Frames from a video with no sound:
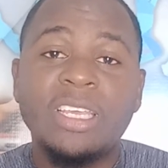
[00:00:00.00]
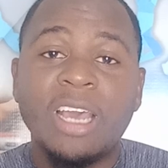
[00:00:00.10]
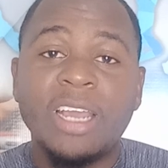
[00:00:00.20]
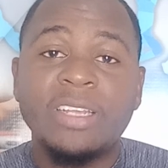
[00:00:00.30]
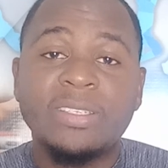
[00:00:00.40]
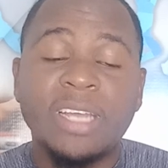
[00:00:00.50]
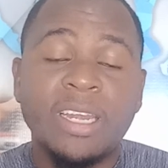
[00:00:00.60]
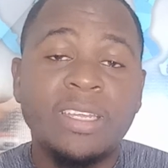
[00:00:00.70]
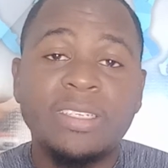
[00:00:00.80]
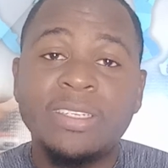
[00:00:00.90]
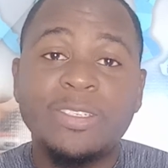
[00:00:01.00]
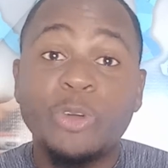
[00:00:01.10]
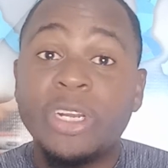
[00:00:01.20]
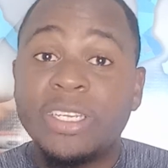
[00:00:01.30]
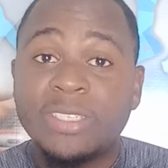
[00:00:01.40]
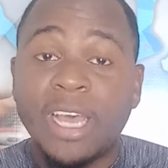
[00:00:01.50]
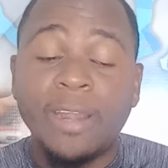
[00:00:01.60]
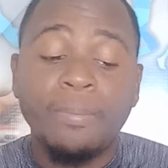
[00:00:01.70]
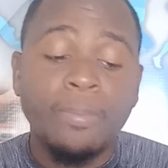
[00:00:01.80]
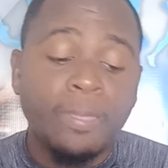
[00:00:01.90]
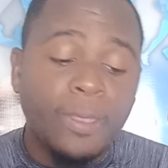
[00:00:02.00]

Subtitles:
Yeah, I understand. It's really sad.